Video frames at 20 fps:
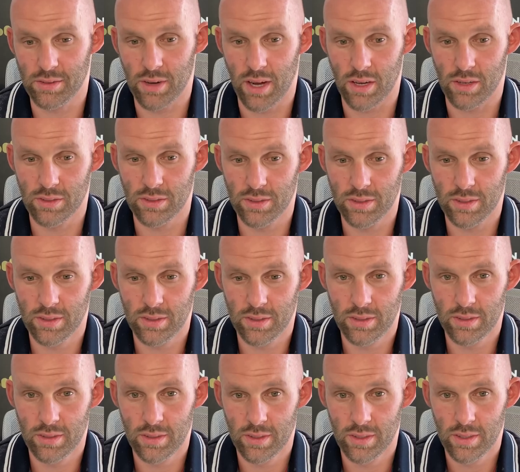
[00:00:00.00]
around.
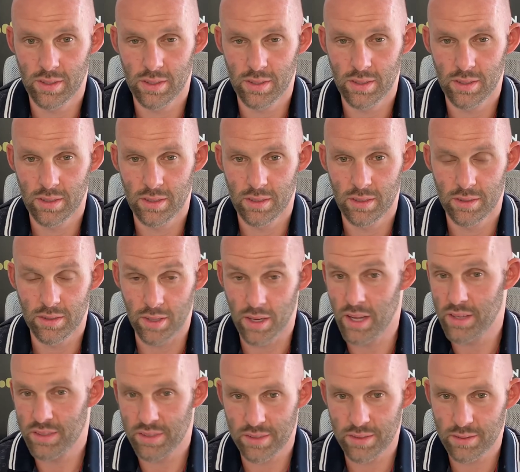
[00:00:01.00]
So
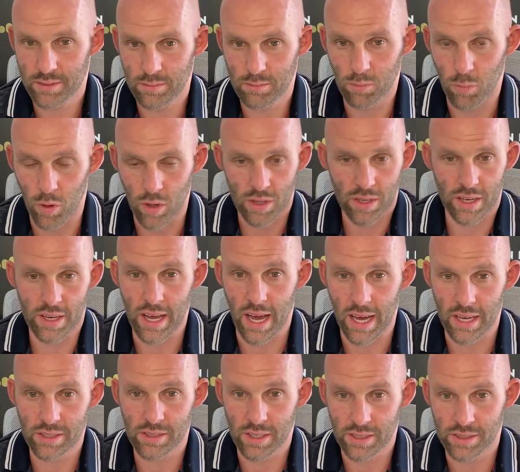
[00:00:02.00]
that's more than
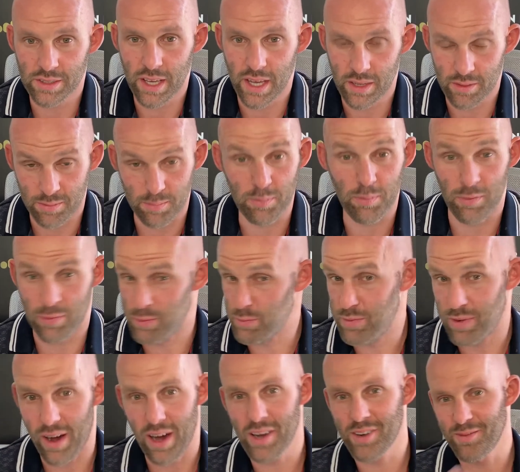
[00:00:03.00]
100K,
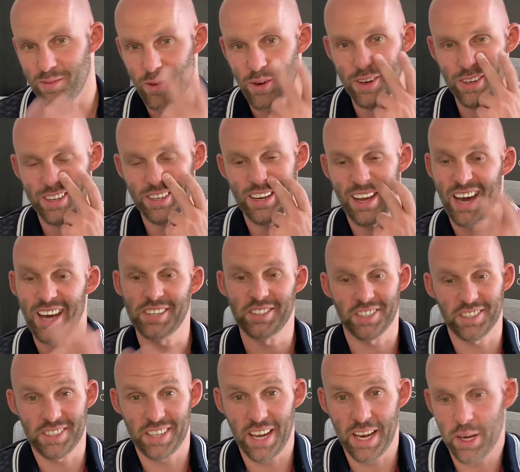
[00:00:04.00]
far more than
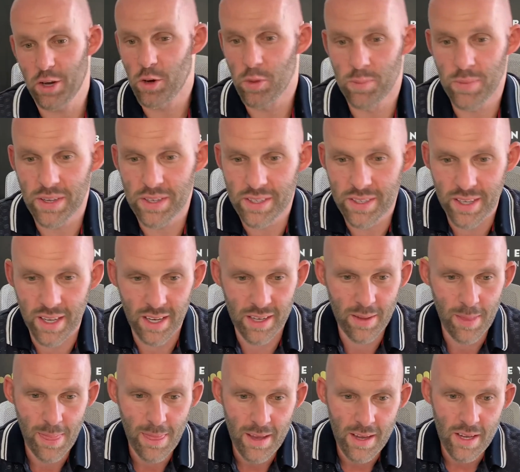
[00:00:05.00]
100K open,
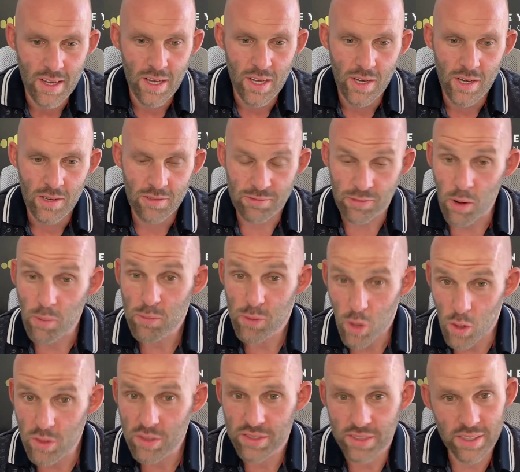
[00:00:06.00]
yeah? From
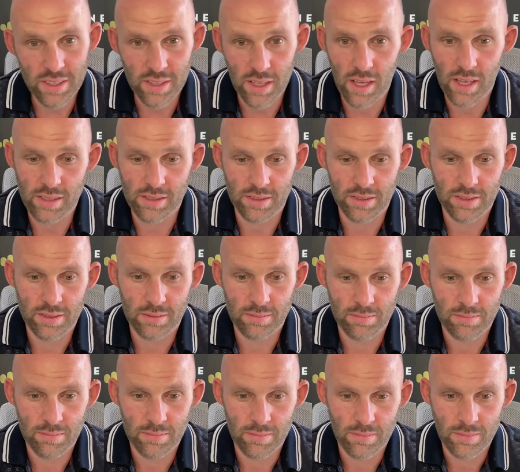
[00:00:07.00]
ghosting clients.
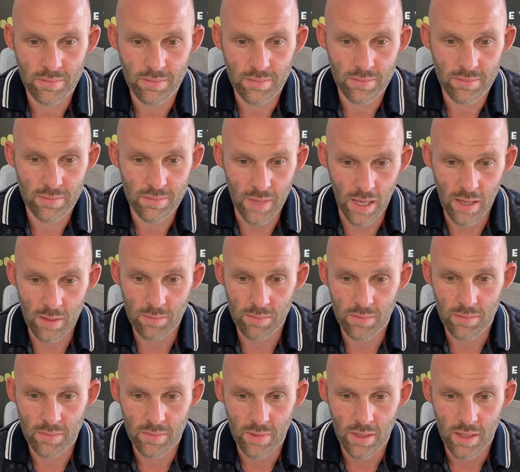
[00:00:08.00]

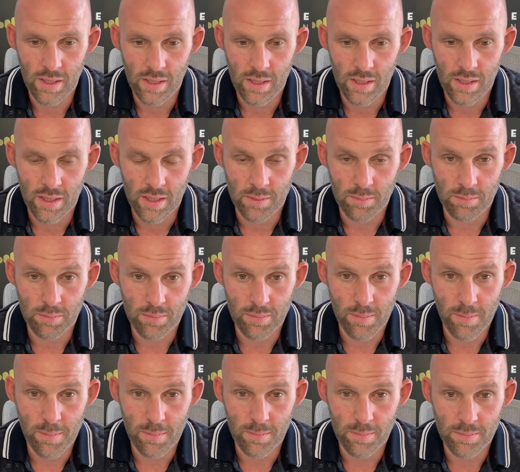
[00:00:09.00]
Yeah,
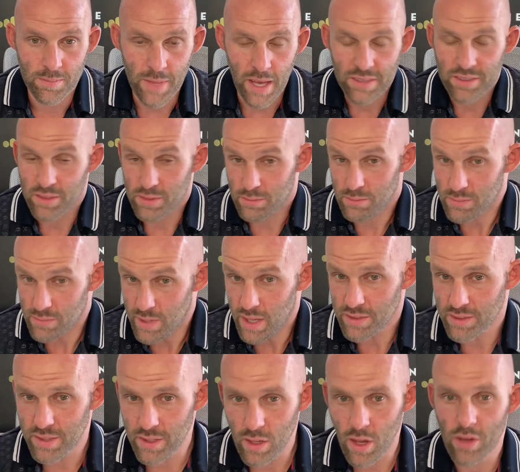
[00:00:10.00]

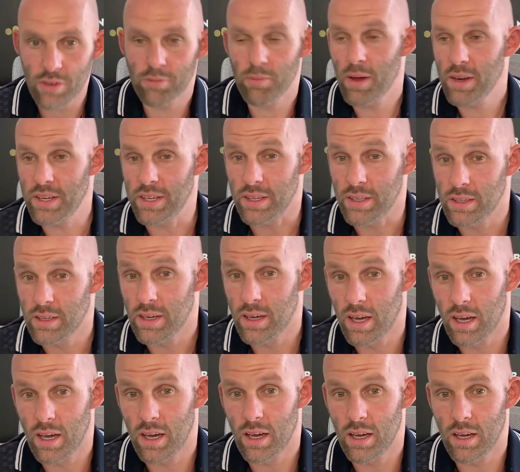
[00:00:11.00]
that's a lot of money.
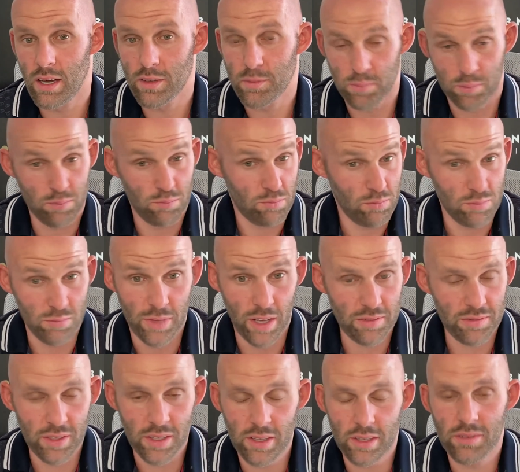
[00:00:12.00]

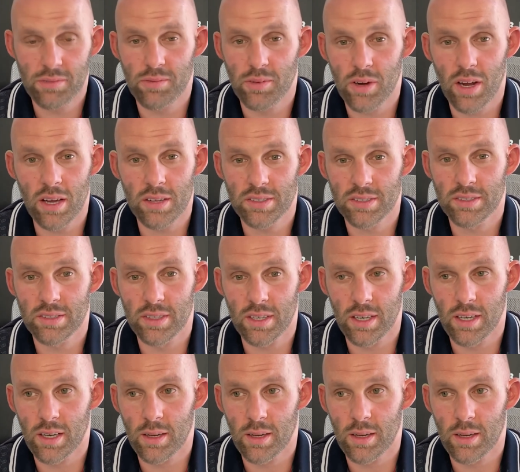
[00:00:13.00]
Definitely for us.